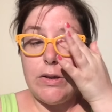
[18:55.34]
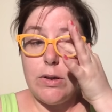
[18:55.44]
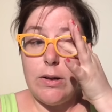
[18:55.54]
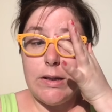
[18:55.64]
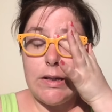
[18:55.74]

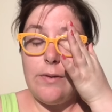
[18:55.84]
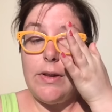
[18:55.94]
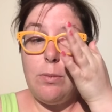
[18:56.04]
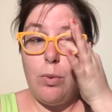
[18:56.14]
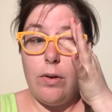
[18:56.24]
So it's
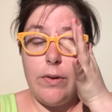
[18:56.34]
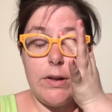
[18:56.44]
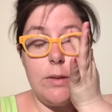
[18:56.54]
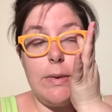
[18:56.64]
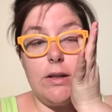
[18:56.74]
definitely more of a
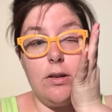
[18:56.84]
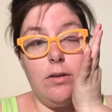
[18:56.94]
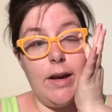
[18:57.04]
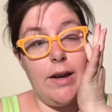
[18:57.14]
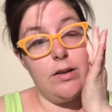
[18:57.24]

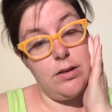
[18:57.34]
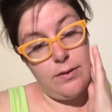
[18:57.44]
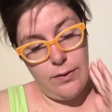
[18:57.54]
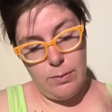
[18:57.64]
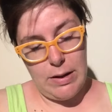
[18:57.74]
special
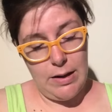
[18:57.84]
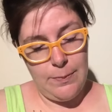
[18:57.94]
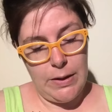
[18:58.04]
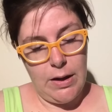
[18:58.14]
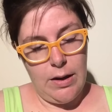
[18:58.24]
occasion for me.
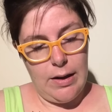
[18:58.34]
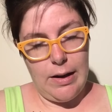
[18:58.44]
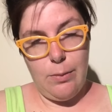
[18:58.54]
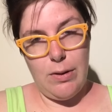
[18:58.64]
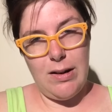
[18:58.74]

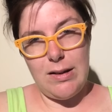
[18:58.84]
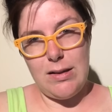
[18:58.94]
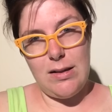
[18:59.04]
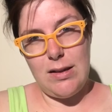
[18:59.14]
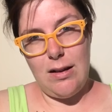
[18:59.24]
I wouldn't
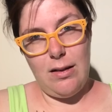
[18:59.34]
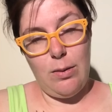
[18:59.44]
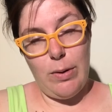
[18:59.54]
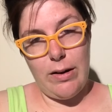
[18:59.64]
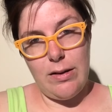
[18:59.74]

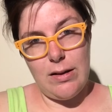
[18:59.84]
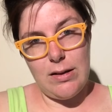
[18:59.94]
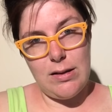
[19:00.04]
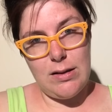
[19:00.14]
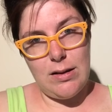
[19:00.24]
necessarily wear
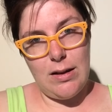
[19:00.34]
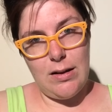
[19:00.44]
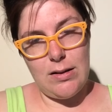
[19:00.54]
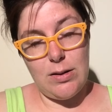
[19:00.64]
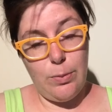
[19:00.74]
this
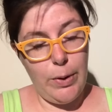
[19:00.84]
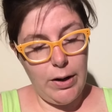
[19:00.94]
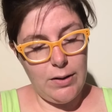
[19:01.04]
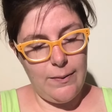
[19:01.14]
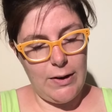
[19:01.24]
to
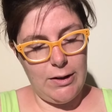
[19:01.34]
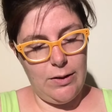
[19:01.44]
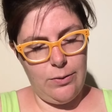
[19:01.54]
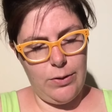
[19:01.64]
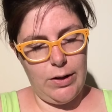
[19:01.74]
work
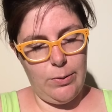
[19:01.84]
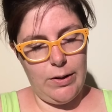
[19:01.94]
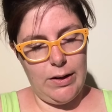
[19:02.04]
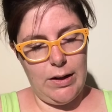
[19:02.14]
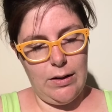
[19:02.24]
very
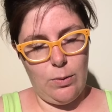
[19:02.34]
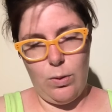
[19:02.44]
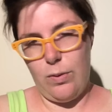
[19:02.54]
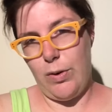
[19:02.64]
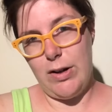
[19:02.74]
frequently
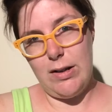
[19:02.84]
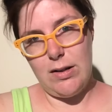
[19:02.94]
or for an